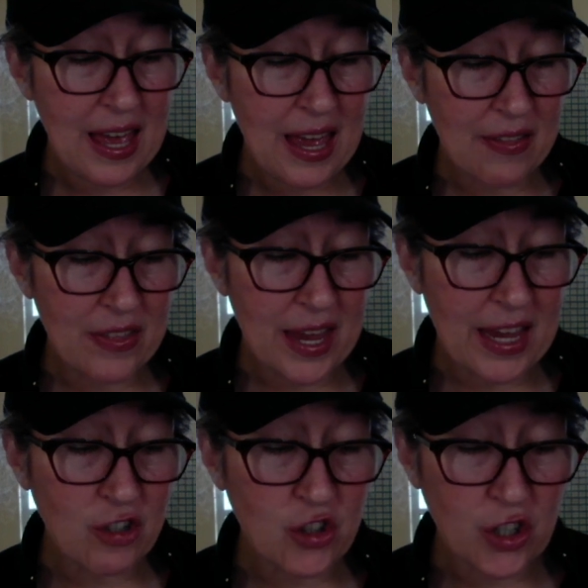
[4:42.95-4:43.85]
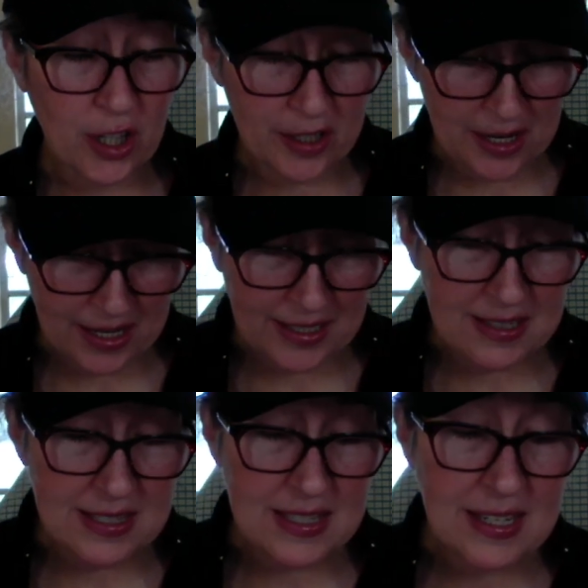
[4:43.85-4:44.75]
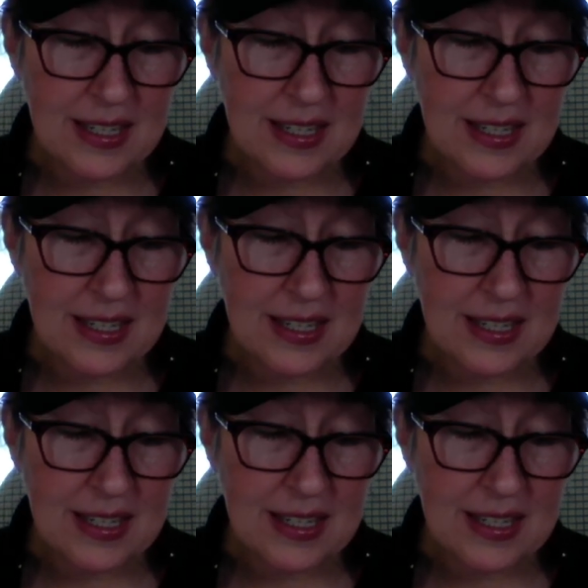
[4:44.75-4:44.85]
and the Eshkolanites,